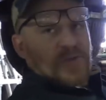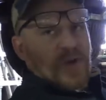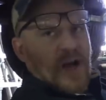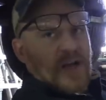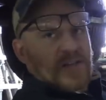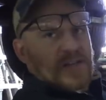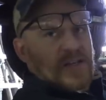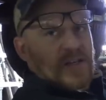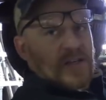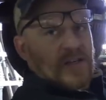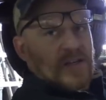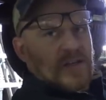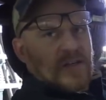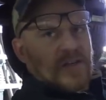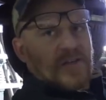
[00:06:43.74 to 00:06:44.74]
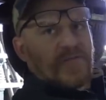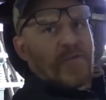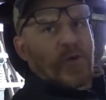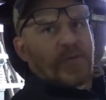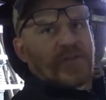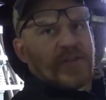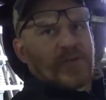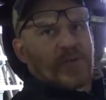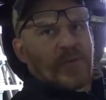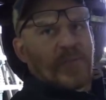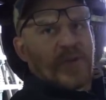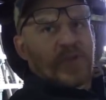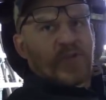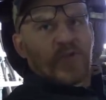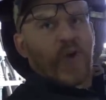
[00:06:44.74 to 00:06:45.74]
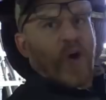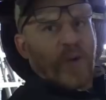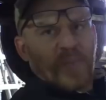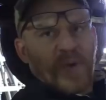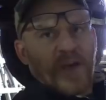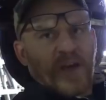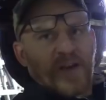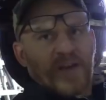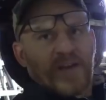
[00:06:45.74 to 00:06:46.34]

rising, voltage would be dropping,